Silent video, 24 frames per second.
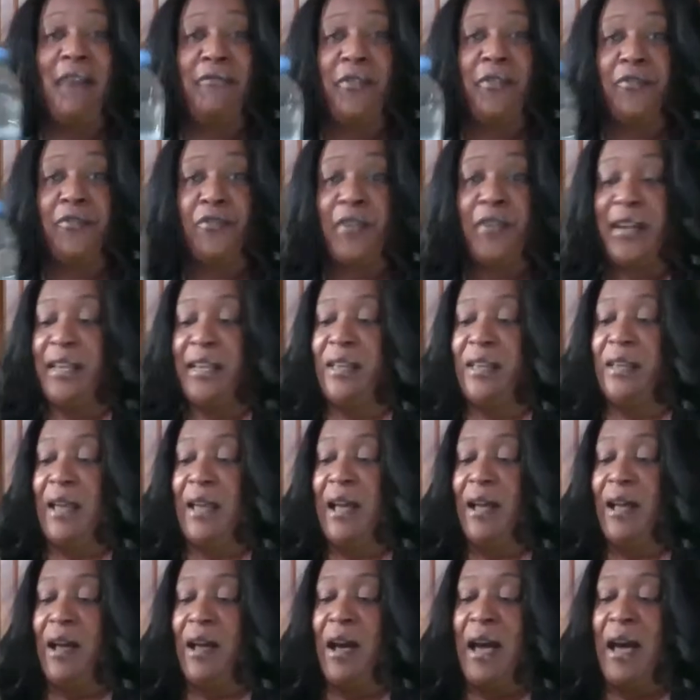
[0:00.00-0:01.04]
of
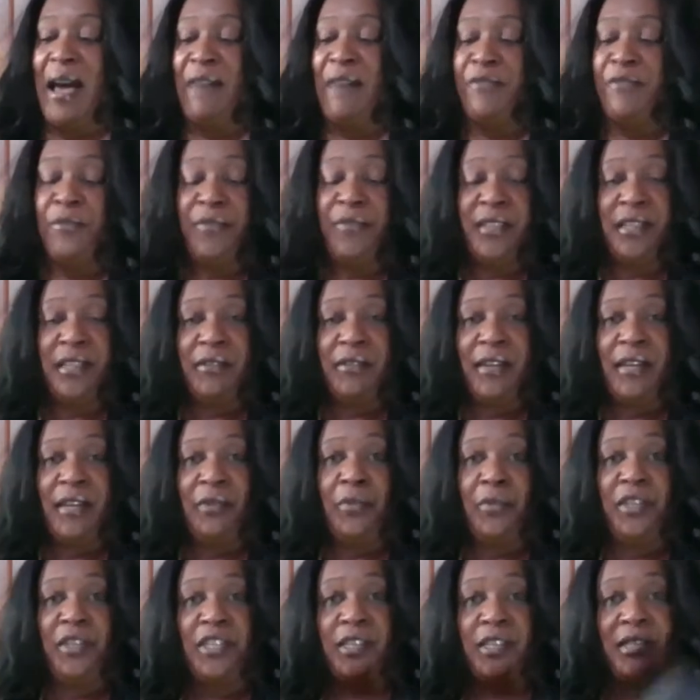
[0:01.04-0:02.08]
it already,
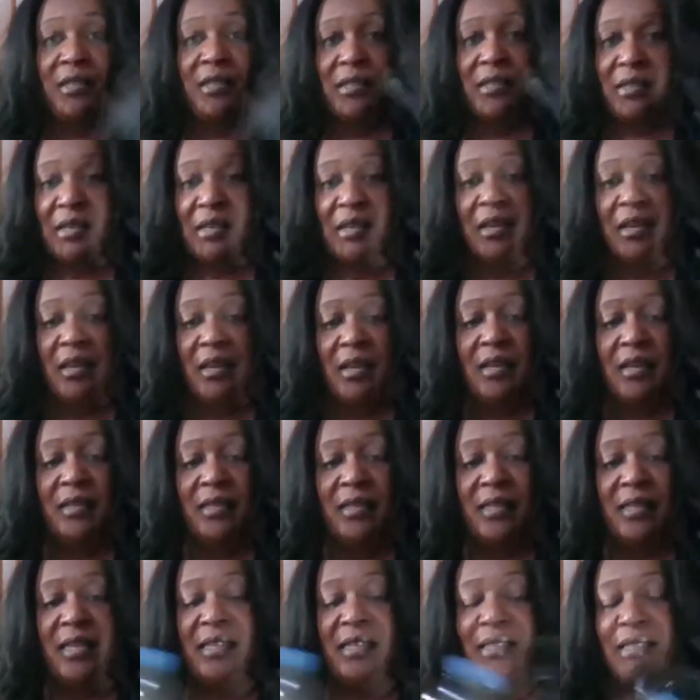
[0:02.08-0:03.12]
which is
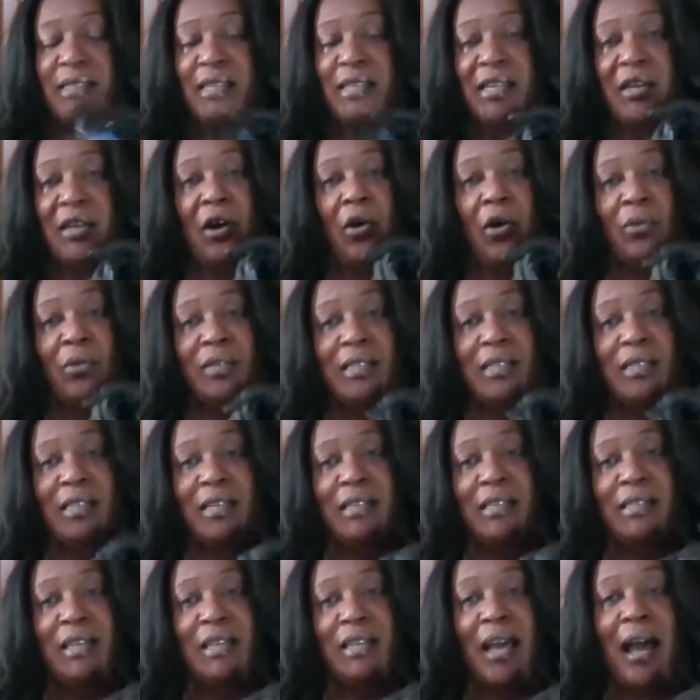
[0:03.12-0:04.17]
16
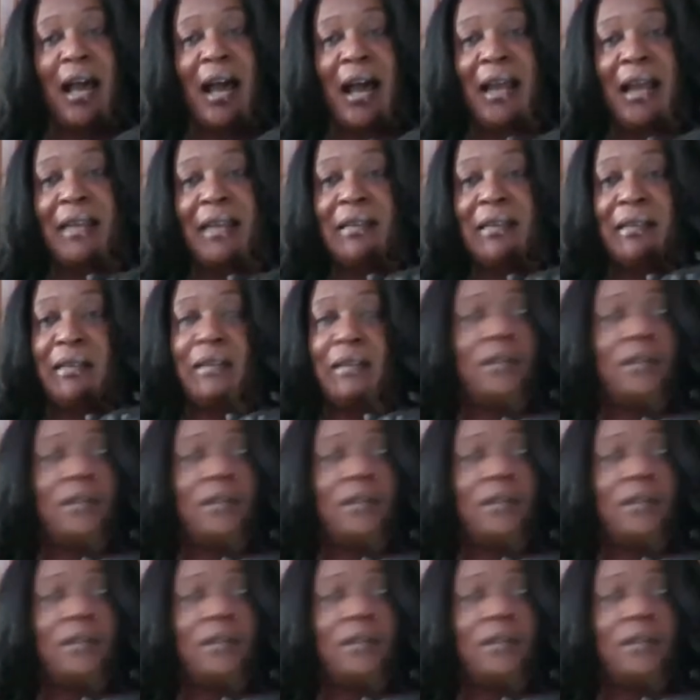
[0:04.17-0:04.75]
ounces. And